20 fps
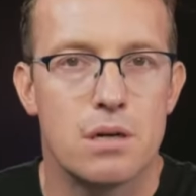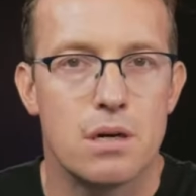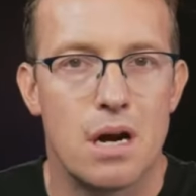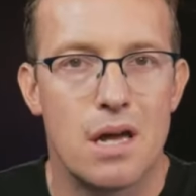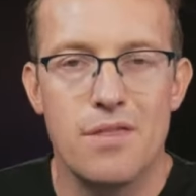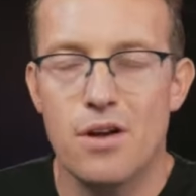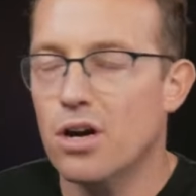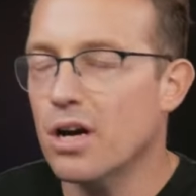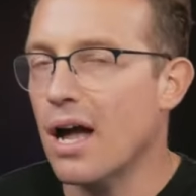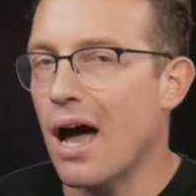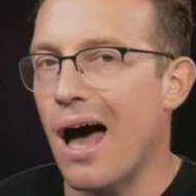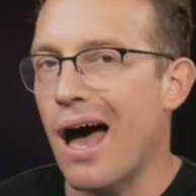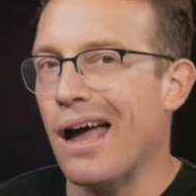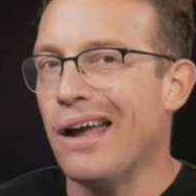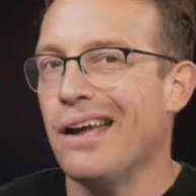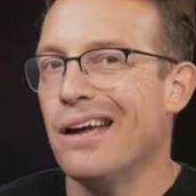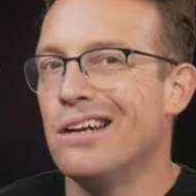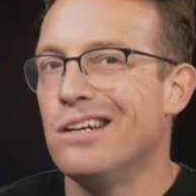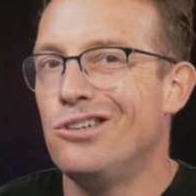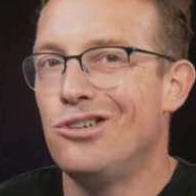And their
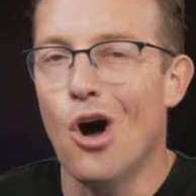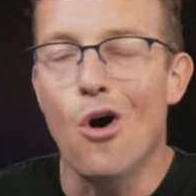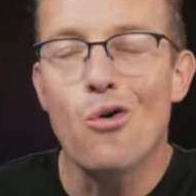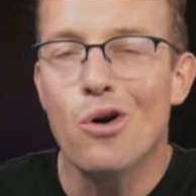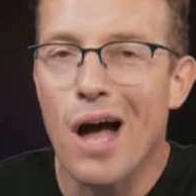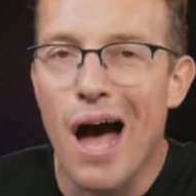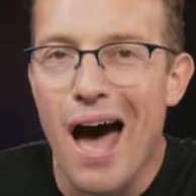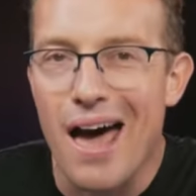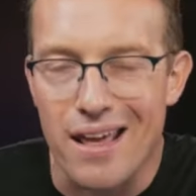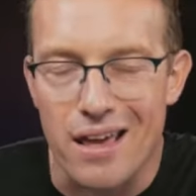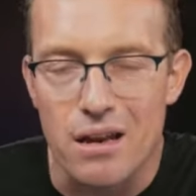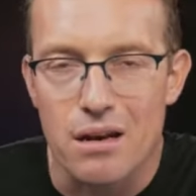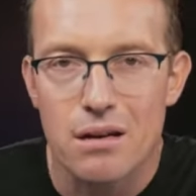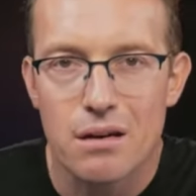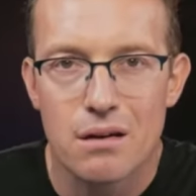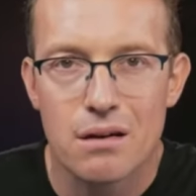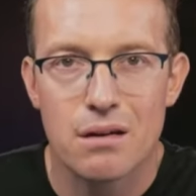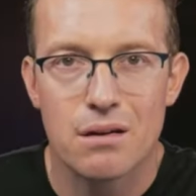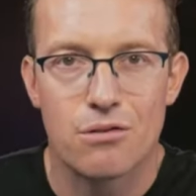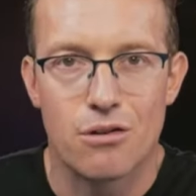guy don't got it,
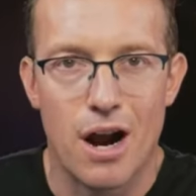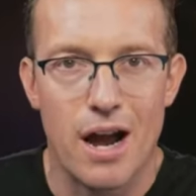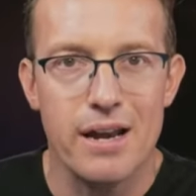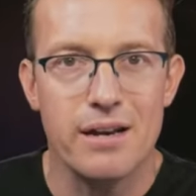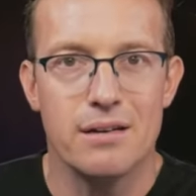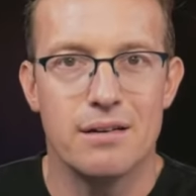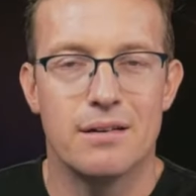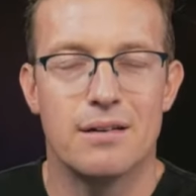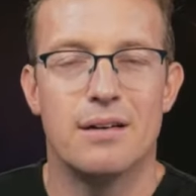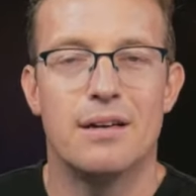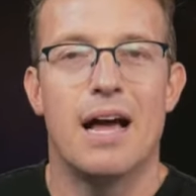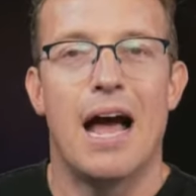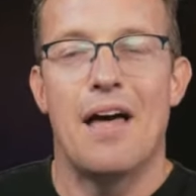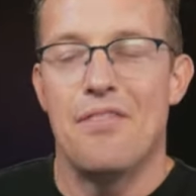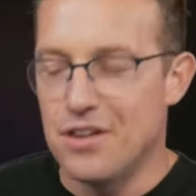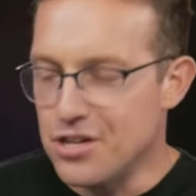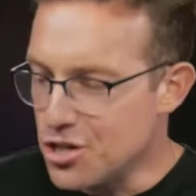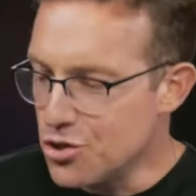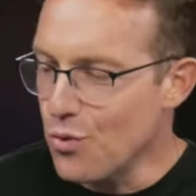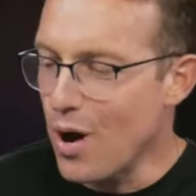right? And
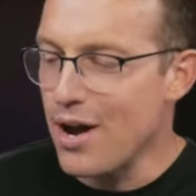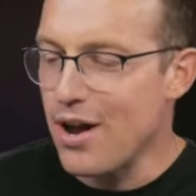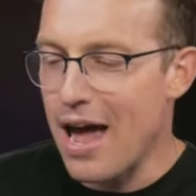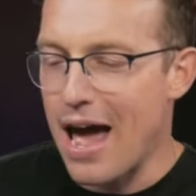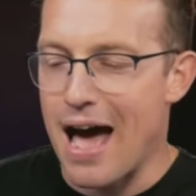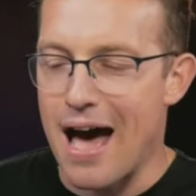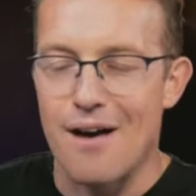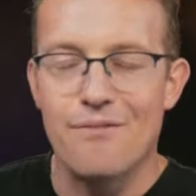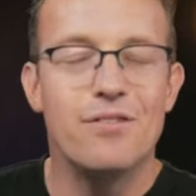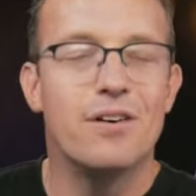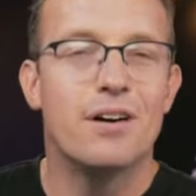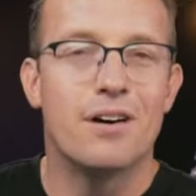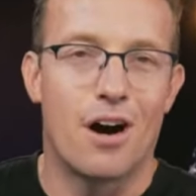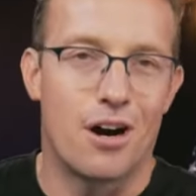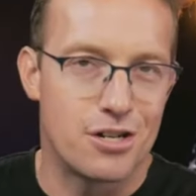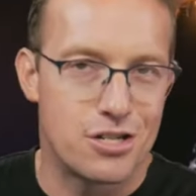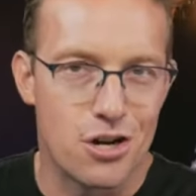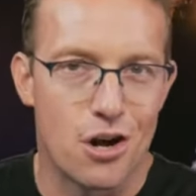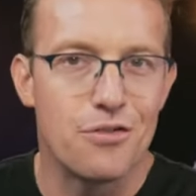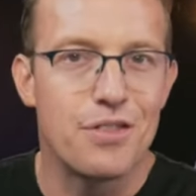this is why you have
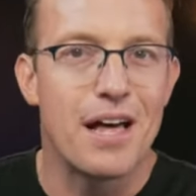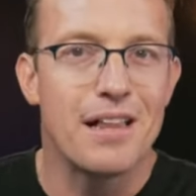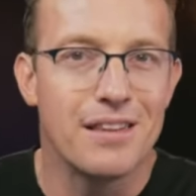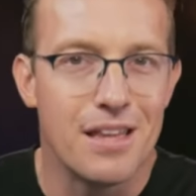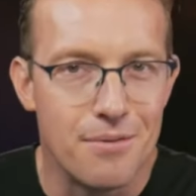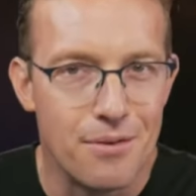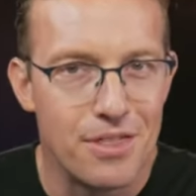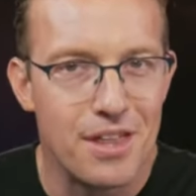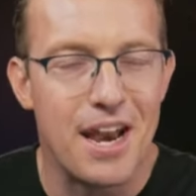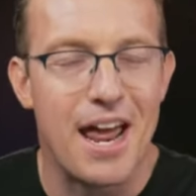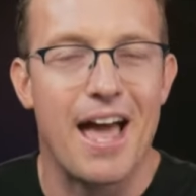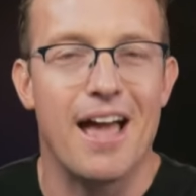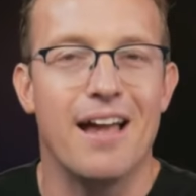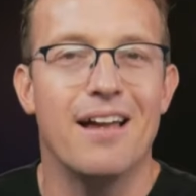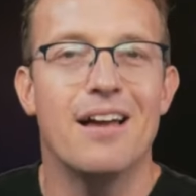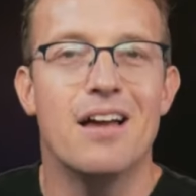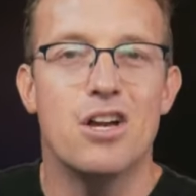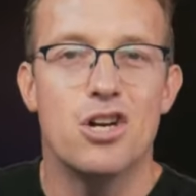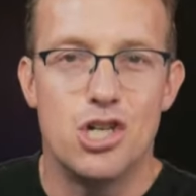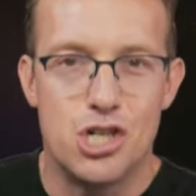our Salt That Lib of the Day,
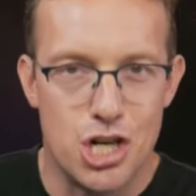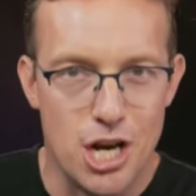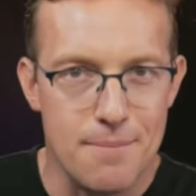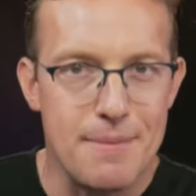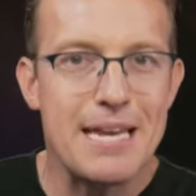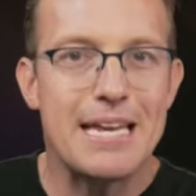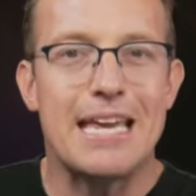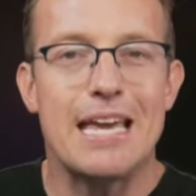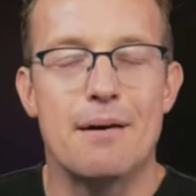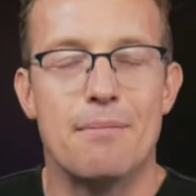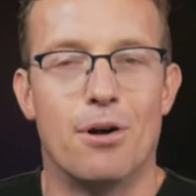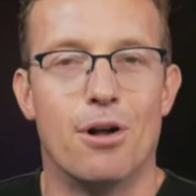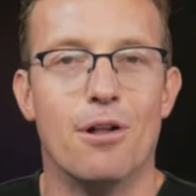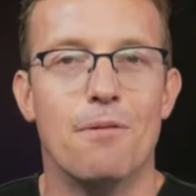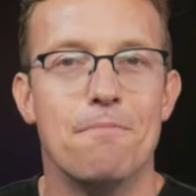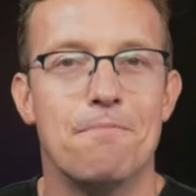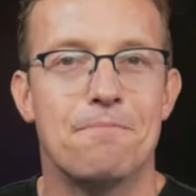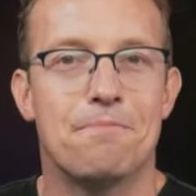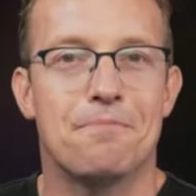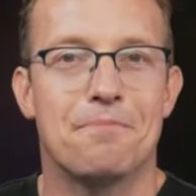Jimmy
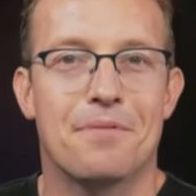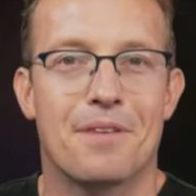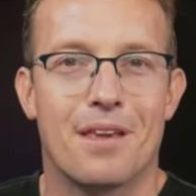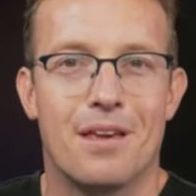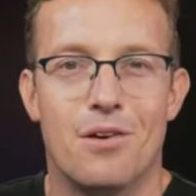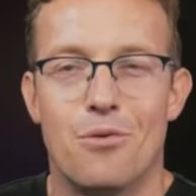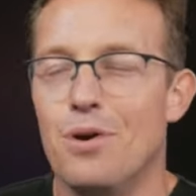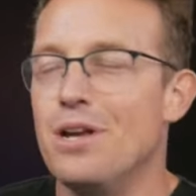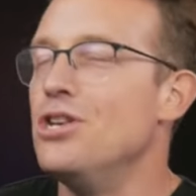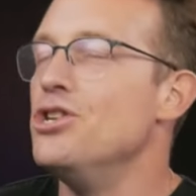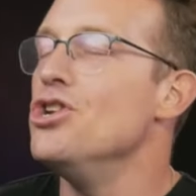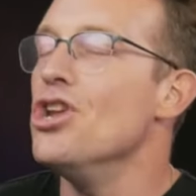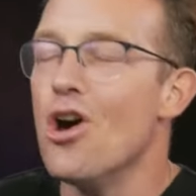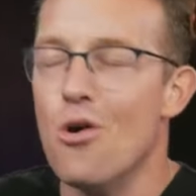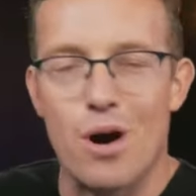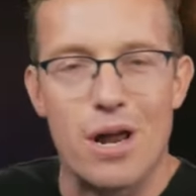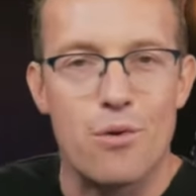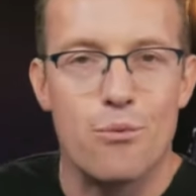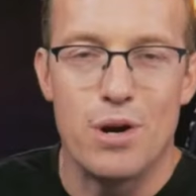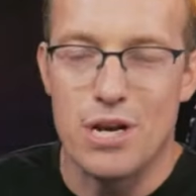Kimmel. We knew
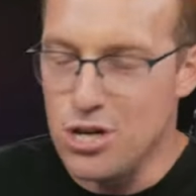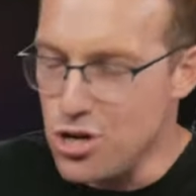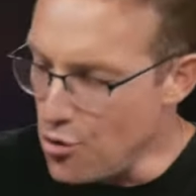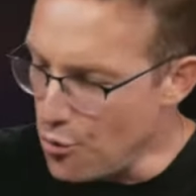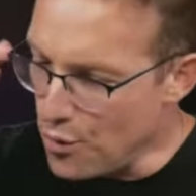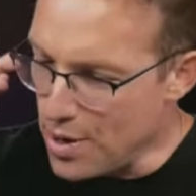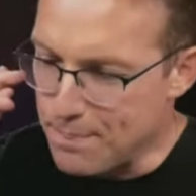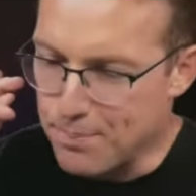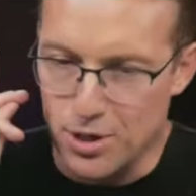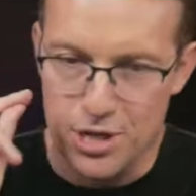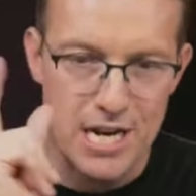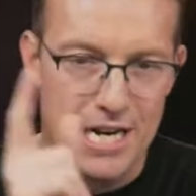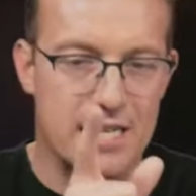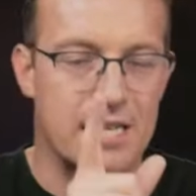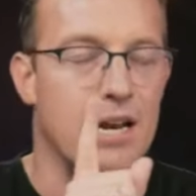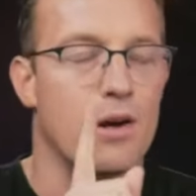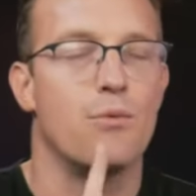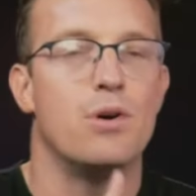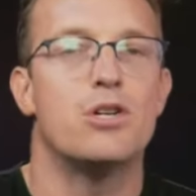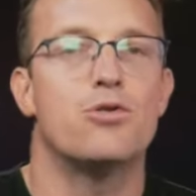it. We predicted
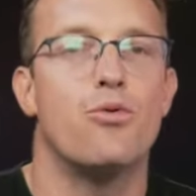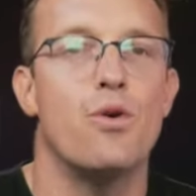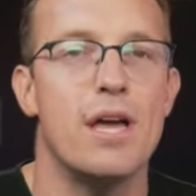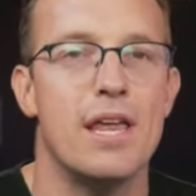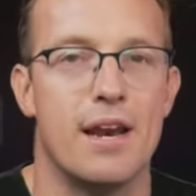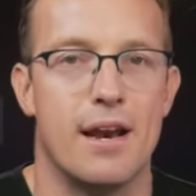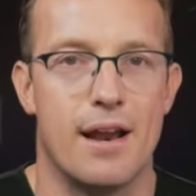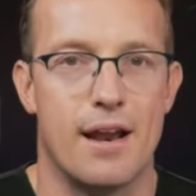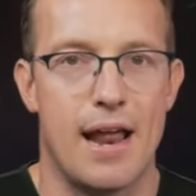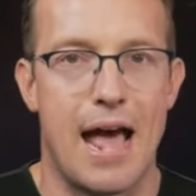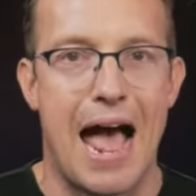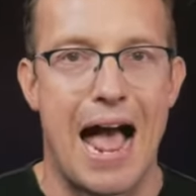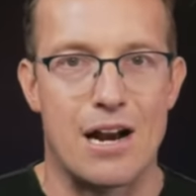it. We tweeted it.